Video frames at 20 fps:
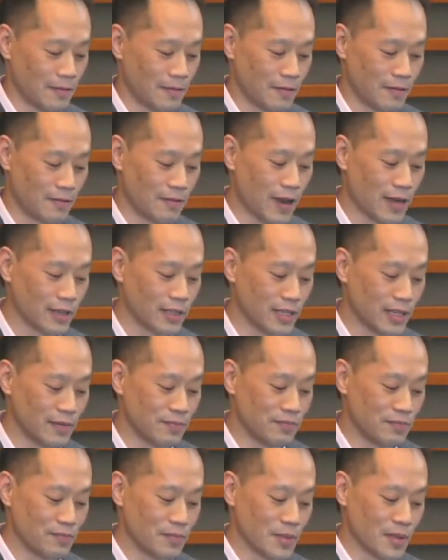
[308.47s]
Finally,
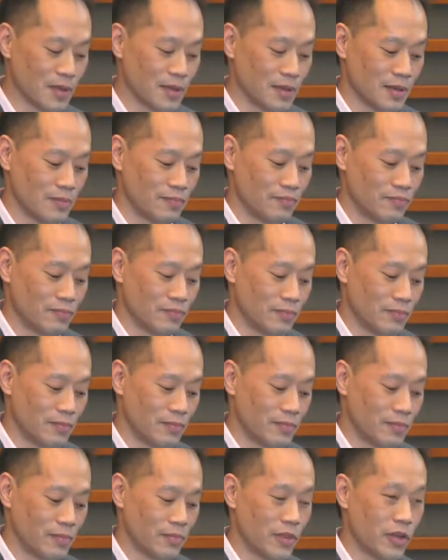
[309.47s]

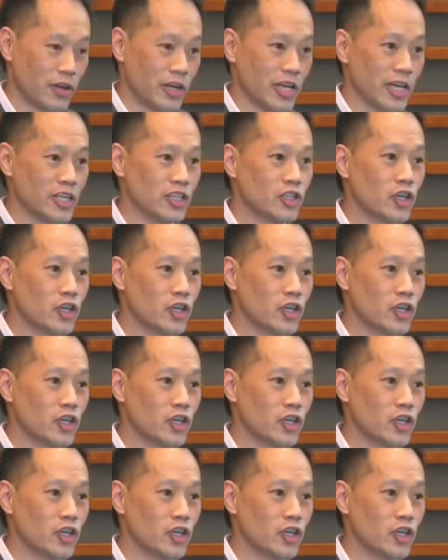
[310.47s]
there is